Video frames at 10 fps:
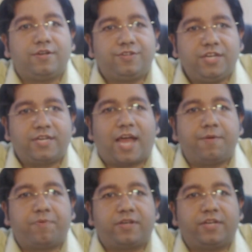treat
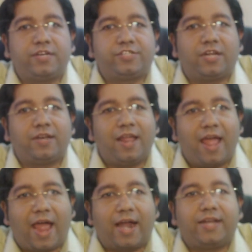hypertension,
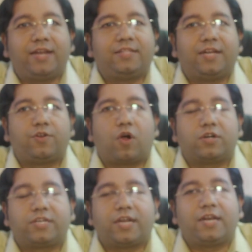attend the
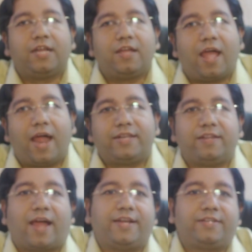doctor at the
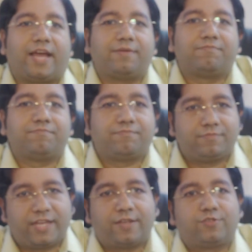right time.
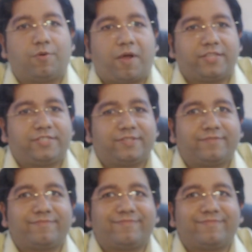Thank you so much.